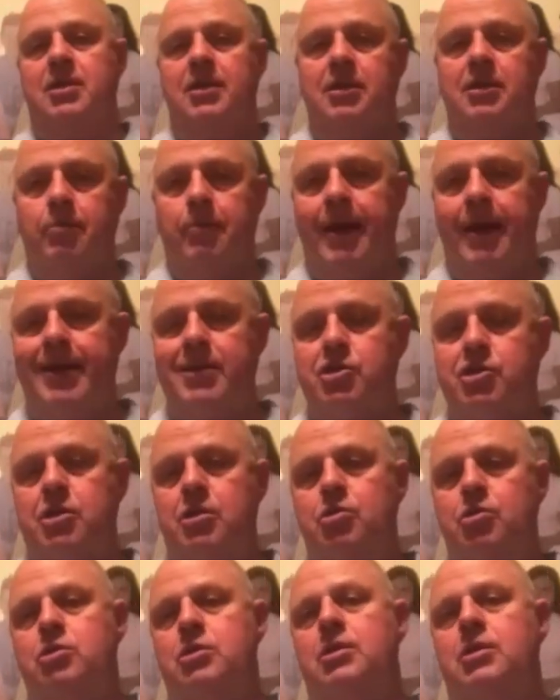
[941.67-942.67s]
Mask
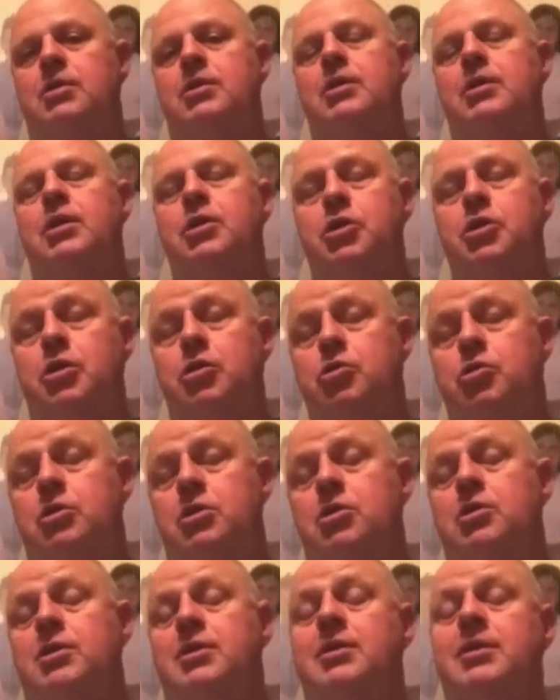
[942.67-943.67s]

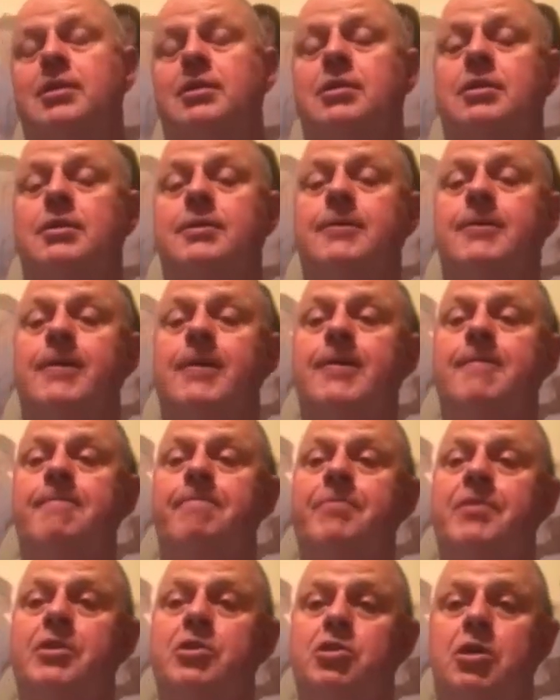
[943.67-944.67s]
usage. I think the
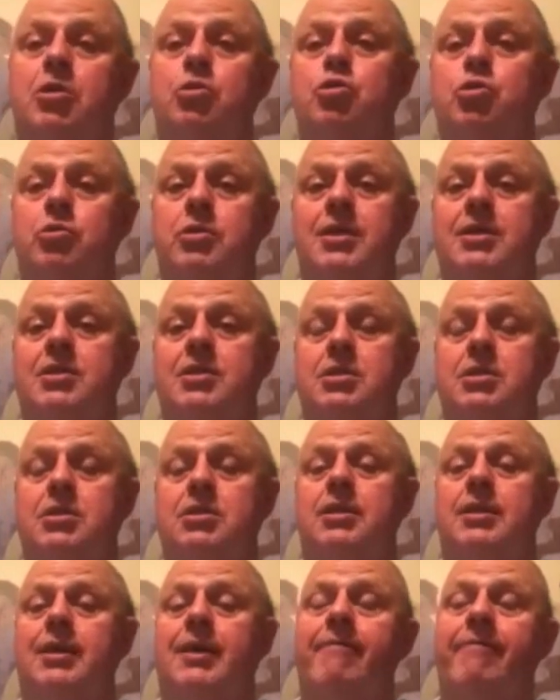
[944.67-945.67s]
social
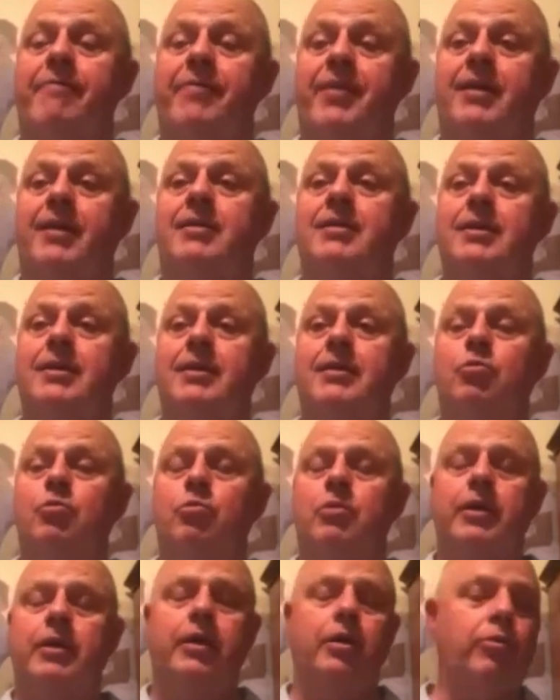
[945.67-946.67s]
distancing. I think,
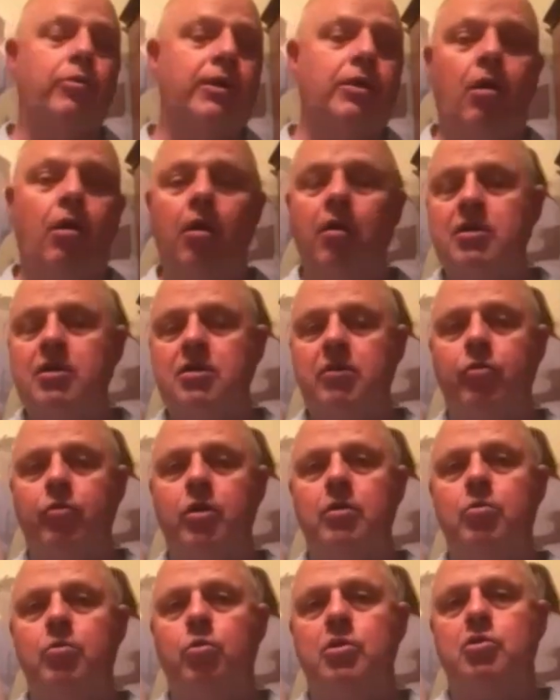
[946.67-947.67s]
irregardless of
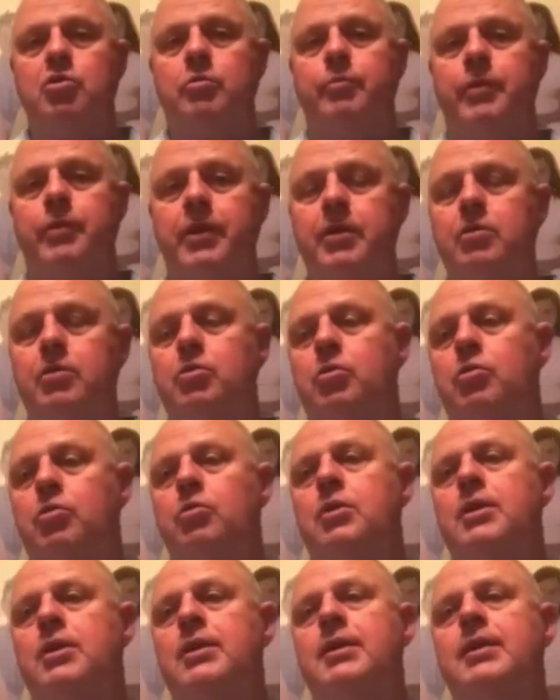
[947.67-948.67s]
what your political
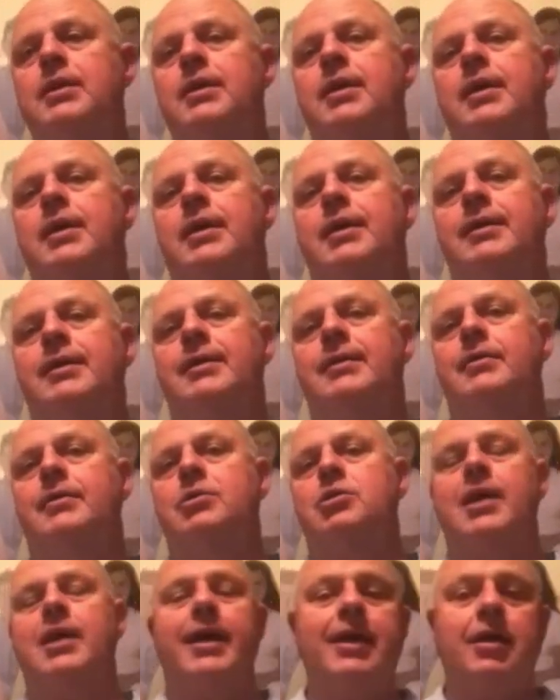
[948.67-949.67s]

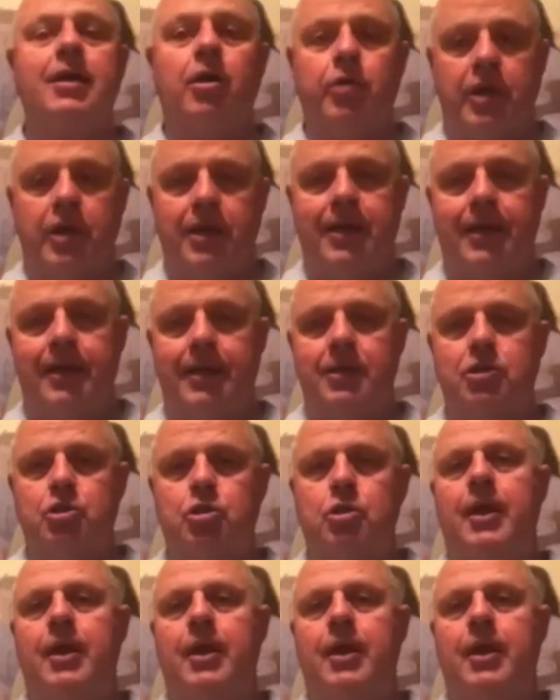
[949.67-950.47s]
take on it is,